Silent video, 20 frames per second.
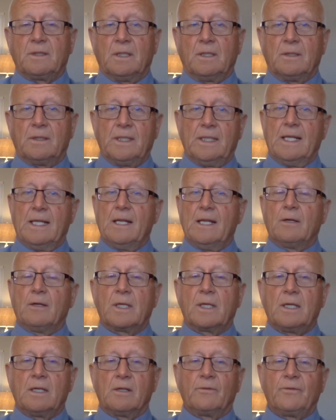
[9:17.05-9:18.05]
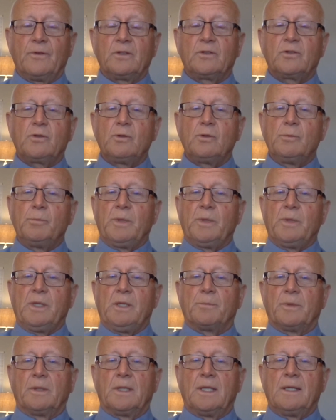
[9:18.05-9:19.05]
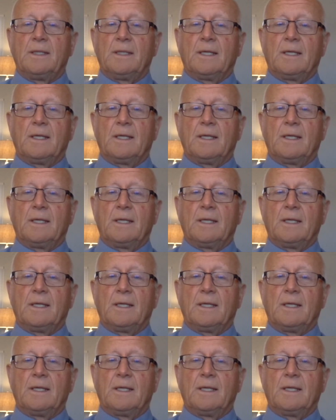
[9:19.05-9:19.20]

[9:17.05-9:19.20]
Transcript: you know, and I don't care if it's two people, I,